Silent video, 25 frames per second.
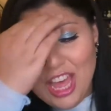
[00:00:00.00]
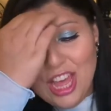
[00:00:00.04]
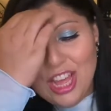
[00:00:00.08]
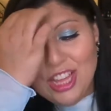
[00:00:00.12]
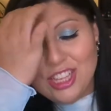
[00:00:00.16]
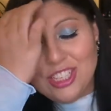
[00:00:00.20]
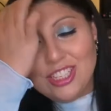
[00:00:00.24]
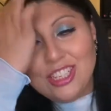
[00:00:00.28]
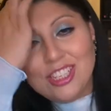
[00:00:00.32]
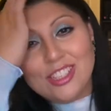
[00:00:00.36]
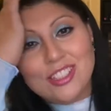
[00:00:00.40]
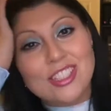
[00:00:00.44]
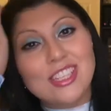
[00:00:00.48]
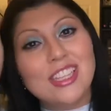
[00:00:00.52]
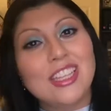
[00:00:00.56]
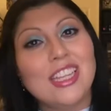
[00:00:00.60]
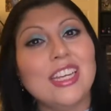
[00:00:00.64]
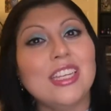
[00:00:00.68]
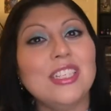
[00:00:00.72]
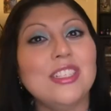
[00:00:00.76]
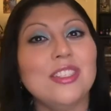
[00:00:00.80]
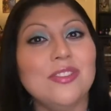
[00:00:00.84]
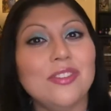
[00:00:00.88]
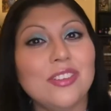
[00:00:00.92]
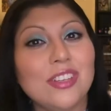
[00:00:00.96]
So
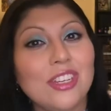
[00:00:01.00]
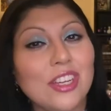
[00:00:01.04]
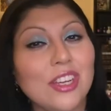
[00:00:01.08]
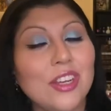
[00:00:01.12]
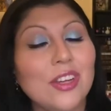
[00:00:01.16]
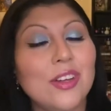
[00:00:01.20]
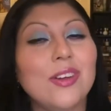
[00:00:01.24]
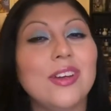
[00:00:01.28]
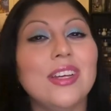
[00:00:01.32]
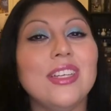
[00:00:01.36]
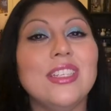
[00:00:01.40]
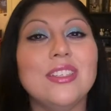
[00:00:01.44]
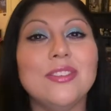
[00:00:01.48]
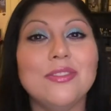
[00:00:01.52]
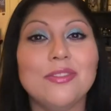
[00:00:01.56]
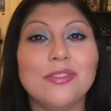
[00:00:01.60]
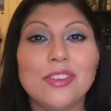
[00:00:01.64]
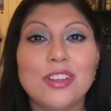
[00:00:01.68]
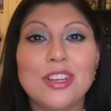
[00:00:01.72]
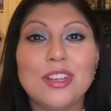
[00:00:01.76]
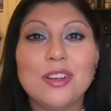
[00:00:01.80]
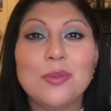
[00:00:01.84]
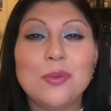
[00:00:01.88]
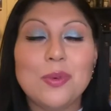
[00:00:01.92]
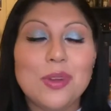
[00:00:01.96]
today's video is a
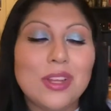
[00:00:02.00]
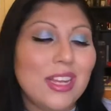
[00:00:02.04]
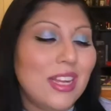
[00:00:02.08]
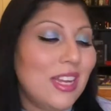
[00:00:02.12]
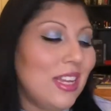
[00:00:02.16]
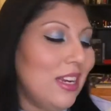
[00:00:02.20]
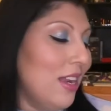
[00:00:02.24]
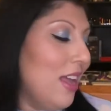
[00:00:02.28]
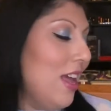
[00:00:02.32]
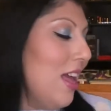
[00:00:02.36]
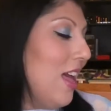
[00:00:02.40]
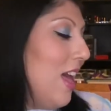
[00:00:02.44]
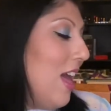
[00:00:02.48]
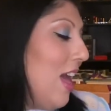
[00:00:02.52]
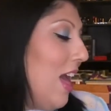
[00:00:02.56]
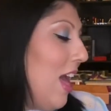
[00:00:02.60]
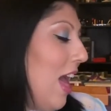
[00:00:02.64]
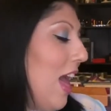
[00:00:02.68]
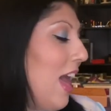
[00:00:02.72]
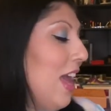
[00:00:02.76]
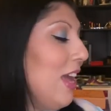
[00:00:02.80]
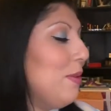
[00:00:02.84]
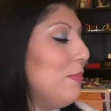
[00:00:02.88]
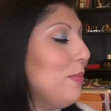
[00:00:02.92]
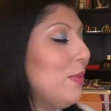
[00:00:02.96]
fun one.
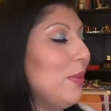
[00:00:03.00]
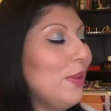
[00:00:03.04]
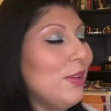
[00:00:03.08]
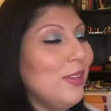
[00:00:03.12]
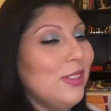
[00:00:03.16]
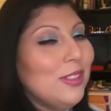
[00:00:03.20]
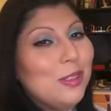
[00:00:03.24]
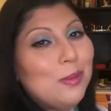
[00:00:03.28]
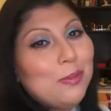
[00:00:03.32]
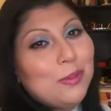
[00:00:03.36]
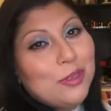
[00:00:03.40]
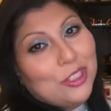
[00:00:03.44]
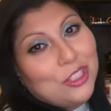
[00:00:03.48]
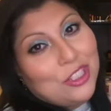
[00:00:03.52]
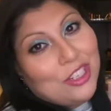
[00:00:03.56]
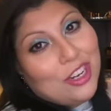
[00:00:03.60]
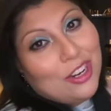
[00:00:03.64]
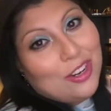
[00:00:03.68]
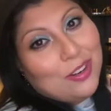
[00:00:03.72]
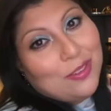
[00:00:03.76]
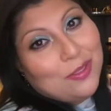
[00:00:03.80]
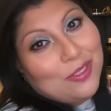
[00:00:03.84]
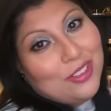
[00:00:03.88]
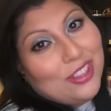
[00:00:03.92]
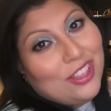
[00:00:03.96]
I am going to be
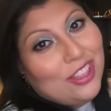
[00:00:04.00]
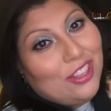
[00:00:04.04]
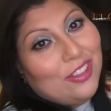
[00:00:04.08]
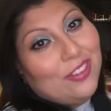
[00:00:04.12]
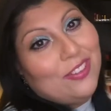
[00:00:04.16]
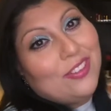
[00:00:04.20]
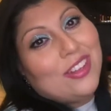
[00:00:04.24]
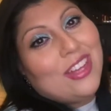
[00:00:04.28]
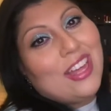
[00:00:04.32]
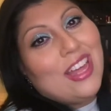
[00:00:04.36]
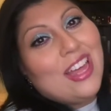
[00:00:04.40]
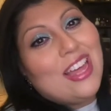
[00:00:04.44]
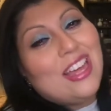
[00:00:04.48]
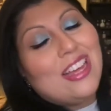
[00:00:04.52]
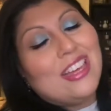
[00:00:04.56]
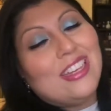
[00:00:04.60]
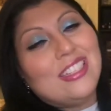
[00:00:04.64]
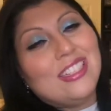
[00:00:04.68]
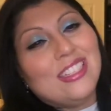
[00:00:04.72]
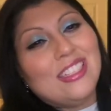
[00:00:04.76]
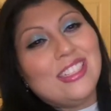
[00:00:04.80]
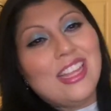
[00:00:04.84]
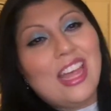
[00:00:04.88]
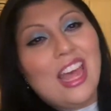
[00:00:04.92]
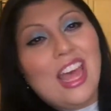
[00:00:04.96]
sharing with you
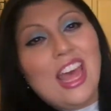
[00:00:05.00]
guys